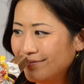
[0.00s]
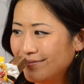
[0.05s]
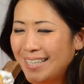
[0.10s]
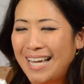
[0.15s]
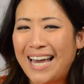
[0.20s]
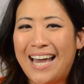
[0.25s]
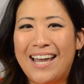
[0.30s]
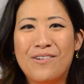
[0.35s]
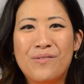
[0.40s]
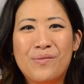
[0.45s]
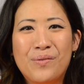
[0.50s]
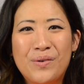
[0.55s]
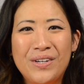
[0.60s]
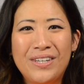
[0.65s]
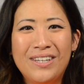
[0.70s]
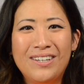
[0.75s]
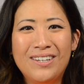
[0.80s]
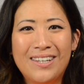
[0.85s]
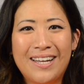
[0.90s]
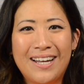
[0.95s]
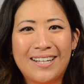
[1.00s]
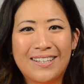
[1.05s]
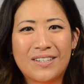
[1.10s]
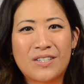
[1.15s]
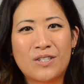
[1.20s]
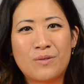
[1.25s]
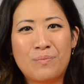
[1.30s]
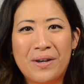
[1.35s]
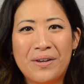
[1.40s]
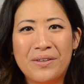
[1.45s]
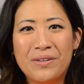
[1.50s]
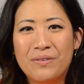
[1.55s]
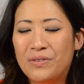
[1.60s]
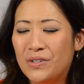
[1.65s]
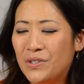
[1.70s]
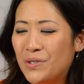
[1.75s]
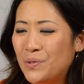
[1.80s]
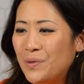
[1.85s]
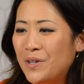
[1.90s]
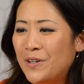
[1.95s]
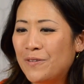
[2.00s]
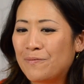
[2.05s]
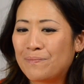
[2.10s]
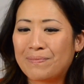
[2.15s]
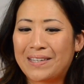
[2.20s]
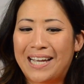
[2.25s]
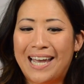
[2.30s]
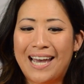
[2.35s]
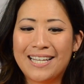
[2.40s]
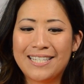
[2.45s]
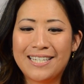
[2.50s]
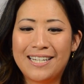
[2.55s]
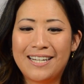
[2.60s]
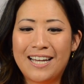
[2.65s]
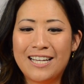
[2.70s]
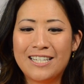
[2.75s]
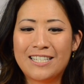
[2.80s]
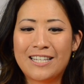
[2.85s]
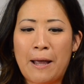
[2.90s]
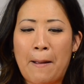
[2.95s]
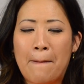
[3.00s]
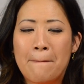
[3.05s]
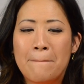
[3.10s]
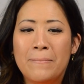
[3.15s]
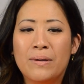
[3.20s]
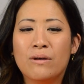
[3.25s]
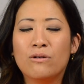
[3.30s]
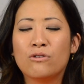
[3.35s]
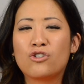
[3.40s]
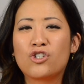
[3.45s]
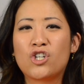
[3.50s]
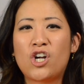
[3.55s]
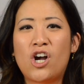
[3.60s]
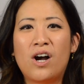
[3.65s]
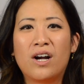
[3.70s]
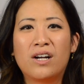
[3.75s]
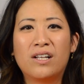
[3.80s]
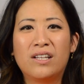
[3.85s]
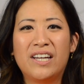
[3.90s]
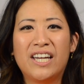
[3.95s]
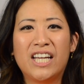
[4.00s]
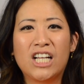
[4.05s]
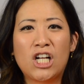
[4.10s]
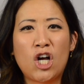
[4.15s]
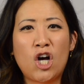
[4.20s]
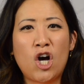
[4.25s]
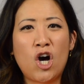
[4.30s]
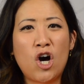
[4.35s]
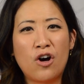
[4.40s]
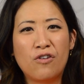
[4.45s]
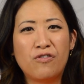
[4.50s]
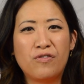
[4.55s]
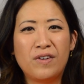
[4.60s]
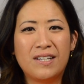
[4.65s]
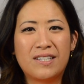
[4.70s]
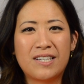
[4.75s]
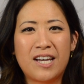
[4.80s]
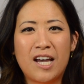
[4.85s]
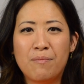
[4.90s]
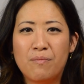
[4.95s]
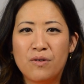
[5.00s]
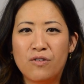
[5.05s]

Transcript: I really like the smell of this one. It has a nice like milk chocolate coffee type of